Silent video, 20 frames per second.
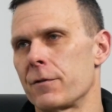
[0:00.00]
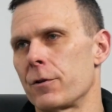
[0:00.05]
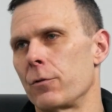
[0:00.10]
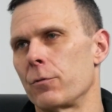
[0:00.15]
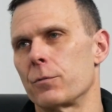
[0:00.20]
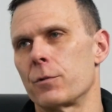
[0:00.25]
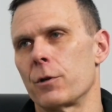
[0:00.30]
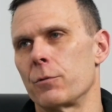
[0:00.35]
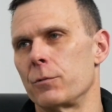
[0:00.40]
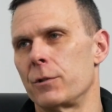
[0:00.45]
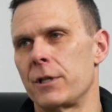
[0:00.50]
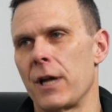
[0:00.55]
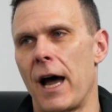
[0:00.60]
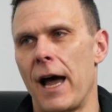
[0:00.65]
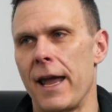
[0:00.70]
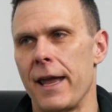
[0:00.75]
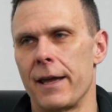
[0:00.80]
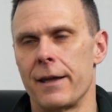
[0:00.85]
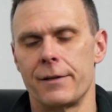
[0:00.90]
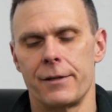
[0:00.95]
So
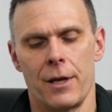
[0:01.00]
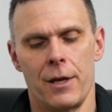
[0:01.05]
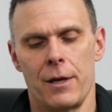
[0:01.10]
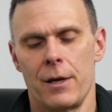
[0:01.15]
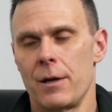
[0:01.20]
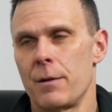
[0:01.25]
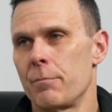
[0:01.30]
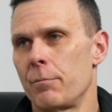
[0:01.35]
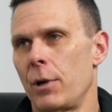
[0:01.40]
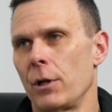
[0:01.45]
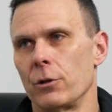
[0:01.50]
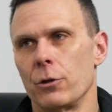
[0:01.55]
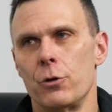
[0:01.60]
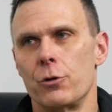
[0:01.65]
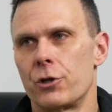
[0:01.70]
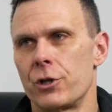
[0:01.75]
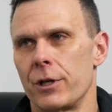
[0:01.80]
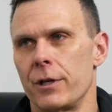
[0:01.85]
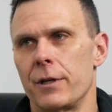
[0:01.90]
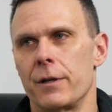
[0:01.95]
diet,
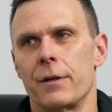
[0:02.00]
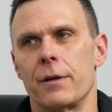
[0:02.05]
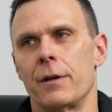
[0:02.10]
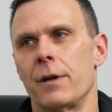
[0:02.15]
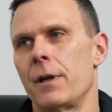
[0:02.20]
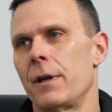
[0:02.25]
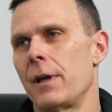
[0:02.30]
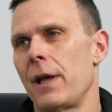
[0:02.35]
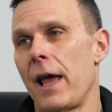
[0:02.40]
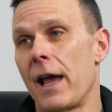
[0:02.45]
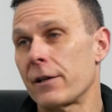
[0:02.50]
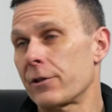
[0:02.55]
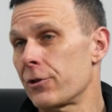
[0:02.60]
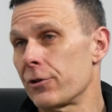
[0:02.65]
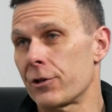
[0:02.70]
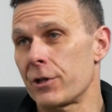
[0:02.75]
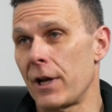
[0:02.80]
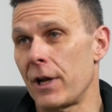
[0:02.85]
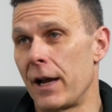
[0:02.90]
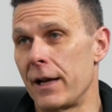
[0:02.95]
pollution,
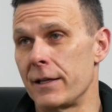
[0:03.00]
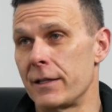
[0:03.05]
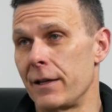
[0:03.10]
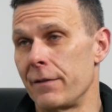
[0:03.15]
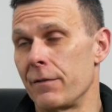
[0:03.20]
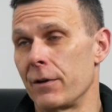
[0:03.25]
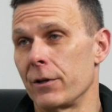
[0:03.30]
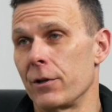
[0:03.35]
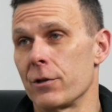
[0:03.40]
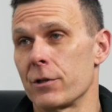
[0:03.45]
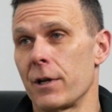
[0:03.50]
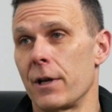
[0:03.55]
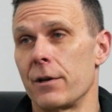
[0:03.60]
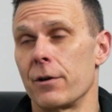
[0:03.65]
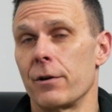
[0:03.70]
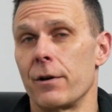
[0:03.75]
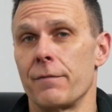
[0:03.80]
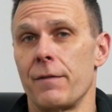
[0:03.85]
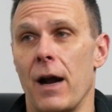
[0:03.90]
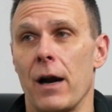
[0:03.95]
exercise even goes
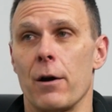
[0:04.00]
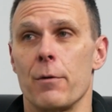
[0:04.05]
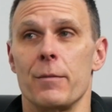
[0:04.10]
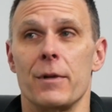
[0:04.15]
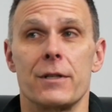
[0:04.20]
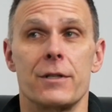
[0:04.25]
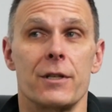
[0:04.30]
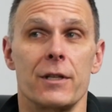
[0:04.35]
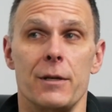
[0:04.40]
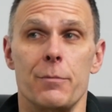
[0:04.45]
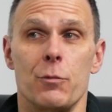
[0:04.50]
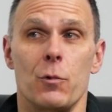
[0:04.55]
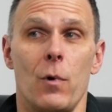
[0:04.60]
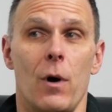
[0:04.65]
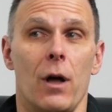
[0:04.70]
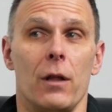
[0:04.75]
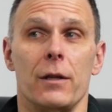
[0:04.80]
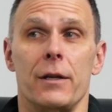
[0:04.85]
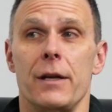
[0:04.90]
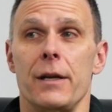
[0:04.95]
under environment, sleep
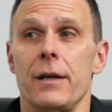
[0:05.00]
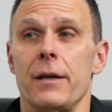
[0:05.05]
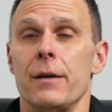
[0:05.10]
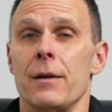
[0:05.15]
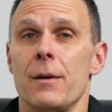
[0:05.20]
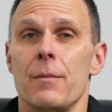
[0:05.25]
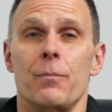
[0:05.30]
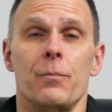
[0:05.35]
quality,